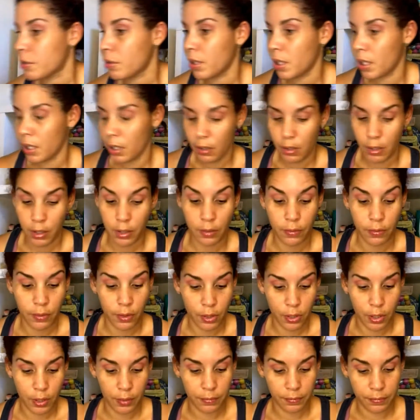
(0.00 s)
right here on the
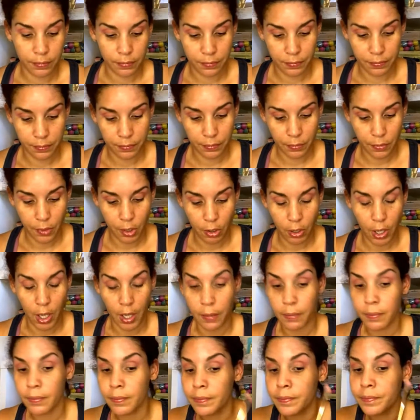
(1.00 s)
floor. Okay.
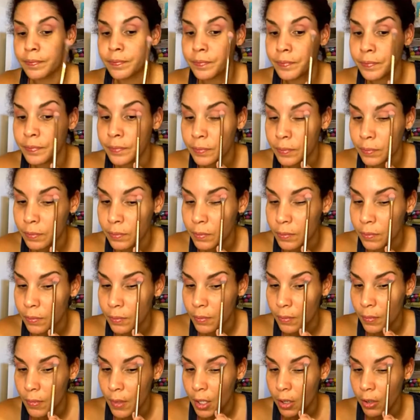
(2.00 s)

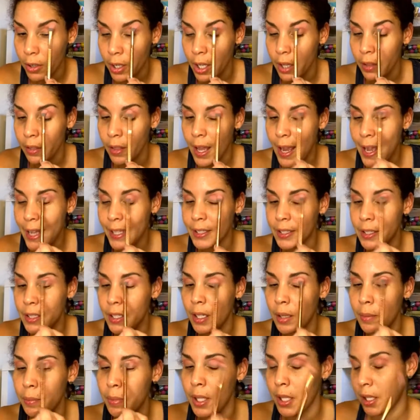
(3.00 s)
Okay, last
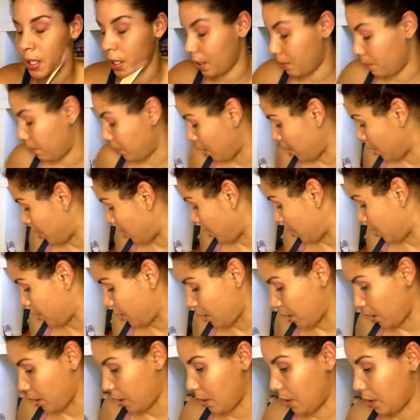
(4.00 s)
dip, and then I'm getting
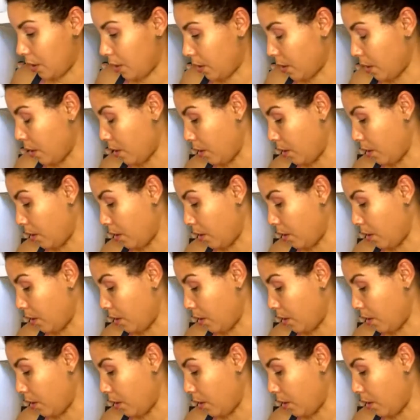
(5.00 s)
into this